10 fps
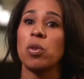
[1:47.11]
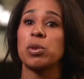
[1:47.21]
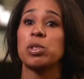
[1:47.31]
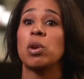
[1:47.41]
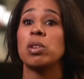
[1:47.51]
There
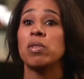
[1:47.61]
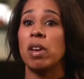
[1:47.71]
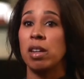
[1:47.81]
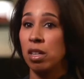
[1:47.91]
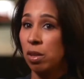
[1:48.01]
was no
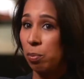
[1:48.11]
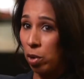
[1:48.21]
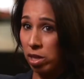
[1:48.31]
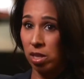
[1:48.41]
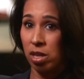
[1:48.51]
defendant
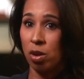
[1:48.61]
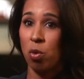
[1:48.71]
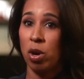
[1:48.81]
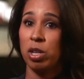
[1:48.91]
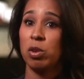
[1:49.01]
present in
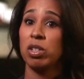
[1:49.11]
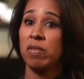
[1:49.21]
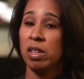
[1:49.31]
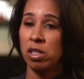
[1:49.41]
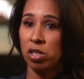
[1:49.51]
court, no
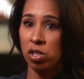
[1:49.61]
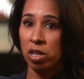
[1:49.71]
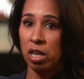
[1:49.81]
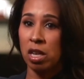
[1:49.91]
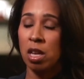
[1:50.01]
defense
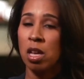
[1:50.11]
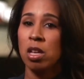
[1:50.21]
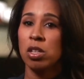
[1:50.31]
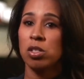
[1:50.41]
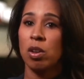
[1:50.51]
attorney,
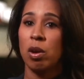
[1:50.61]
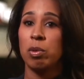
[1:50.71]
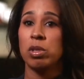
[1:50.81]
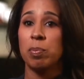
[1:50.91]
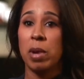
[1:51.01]
so it
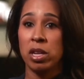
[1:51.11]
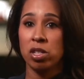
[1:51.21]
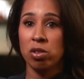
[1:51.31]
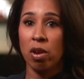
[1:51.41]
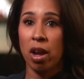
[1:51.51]
was a
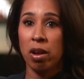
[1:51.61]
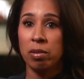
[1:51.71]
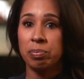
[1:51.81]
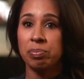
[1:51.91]
bench trial.